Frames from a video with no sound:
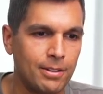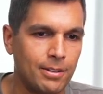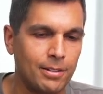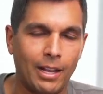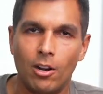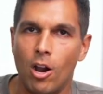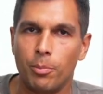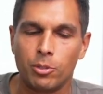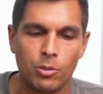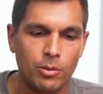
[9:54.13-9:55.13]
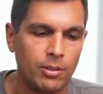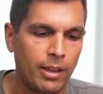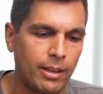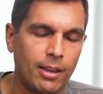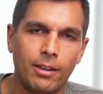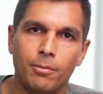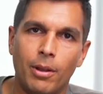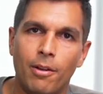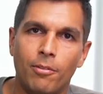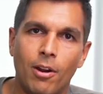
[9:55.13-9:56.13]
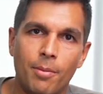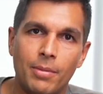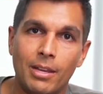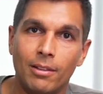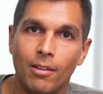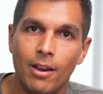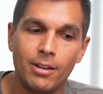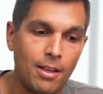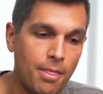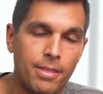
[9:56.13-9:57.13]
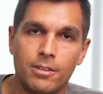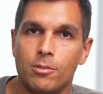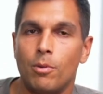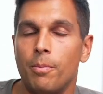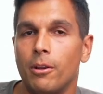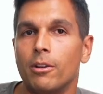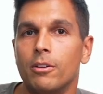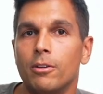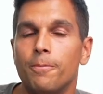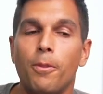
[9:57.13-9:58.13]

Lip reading: like an opportunity, like, hey, whenever I'm in line, this is what I'm going to do.